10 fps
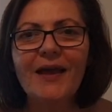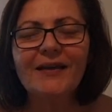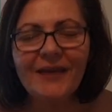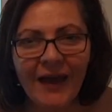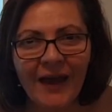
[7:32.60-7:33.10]

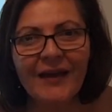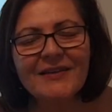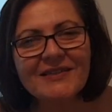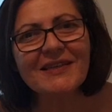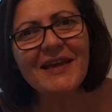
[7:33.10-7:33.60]
Yeah,
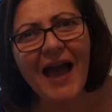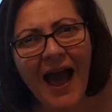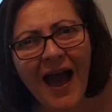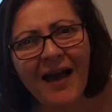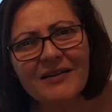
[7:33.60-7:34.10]
it's the
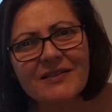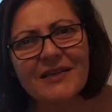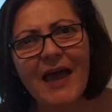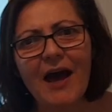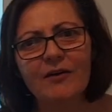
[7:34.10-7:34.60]
a
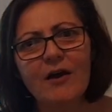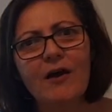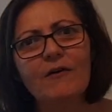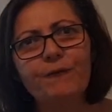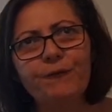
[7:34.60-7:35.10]
sound.
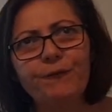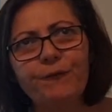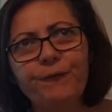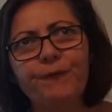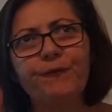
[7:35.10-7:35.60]

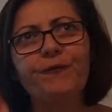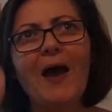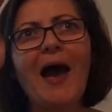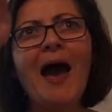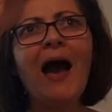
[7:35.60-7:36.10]

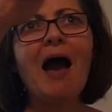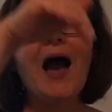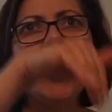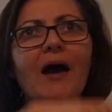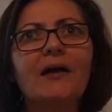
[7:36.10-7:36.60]

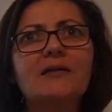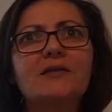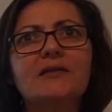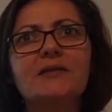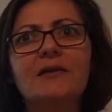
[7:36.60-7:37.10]

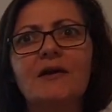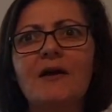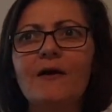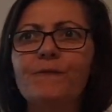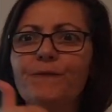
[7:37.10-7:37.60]
Fax.
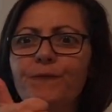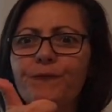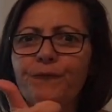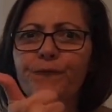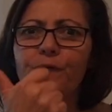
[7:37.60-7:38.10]

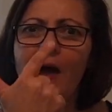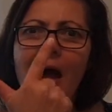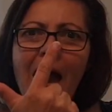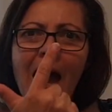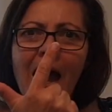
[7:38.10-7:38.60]

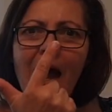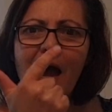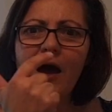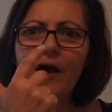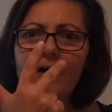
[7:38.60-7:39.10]

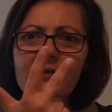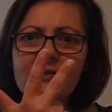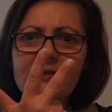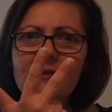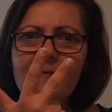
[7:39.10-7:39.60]

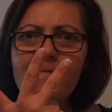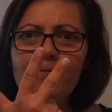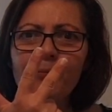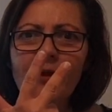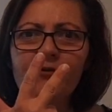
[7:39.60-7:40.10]
Fax.
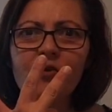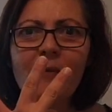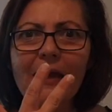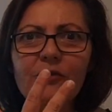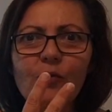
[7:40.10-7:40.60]
To
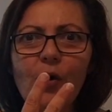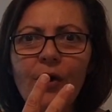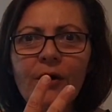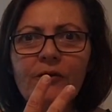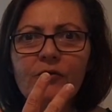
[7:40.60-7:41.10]
make the
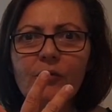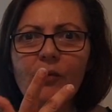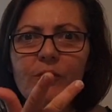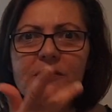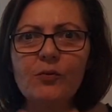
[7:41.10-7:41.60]
word,
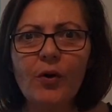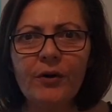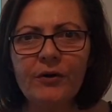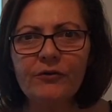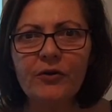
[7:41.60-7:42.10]
what was the
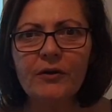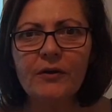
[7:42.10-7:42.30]
word?